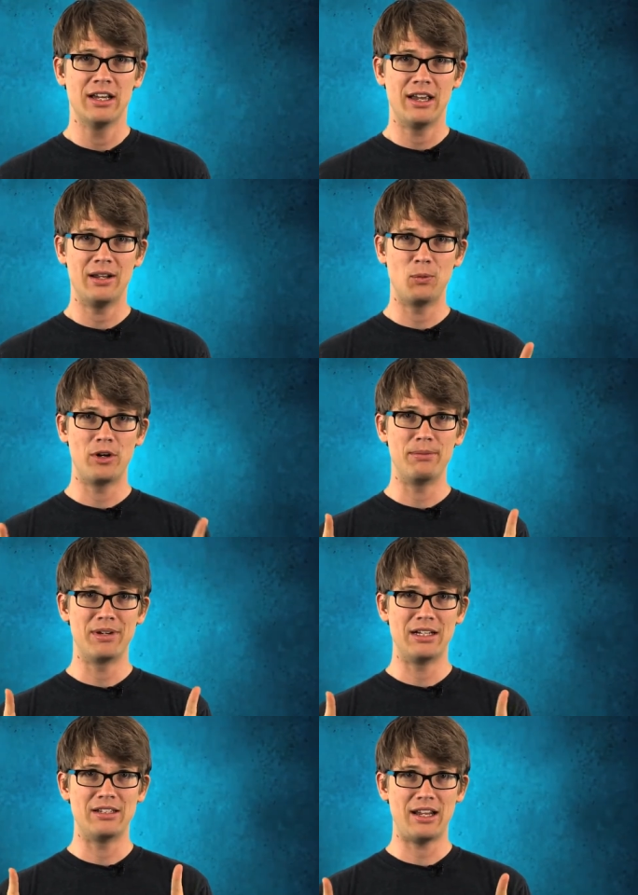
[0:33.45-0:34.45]
and what it
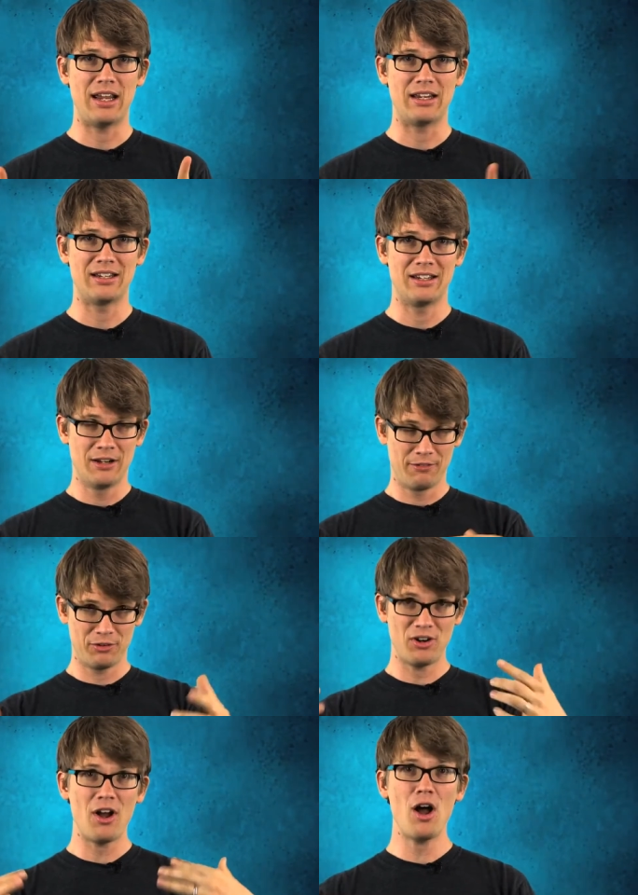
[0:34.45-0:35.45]
might take
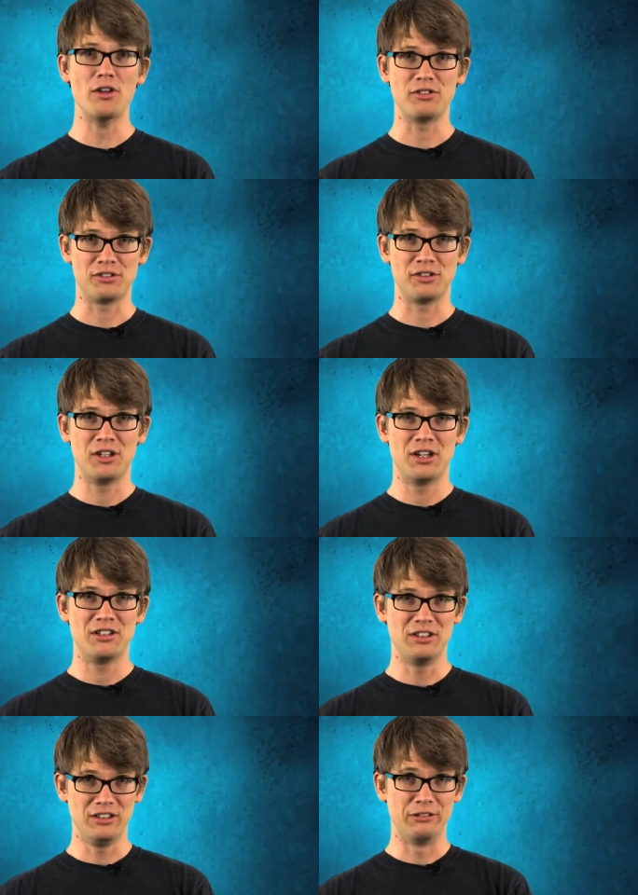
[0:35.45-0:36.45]
for us
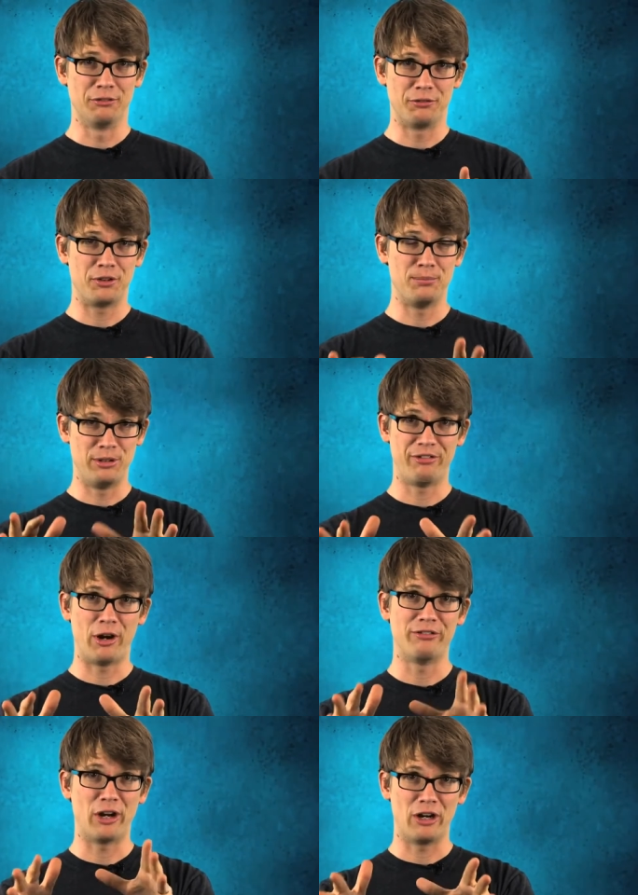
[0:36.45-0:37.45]
to live to be
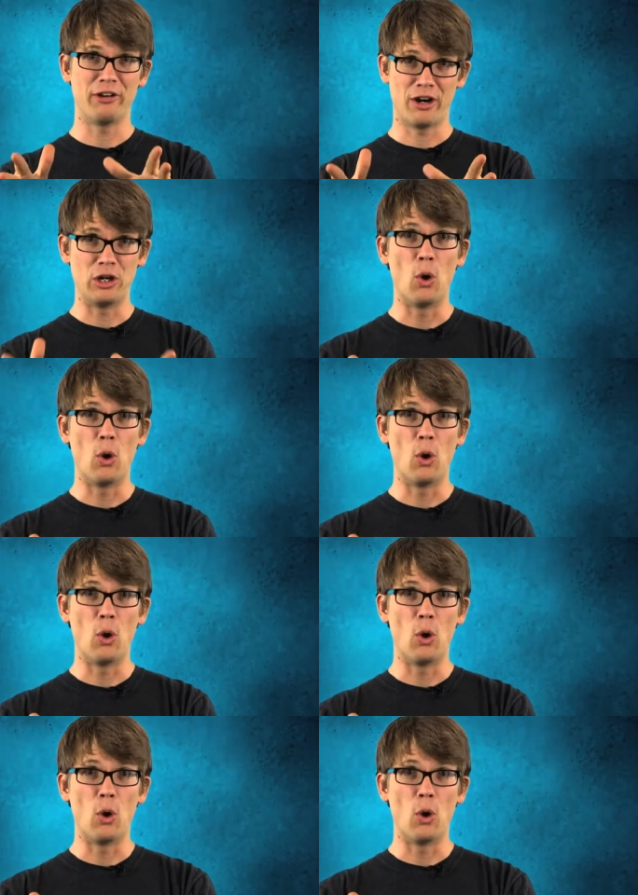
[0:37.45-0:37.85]
very, very, very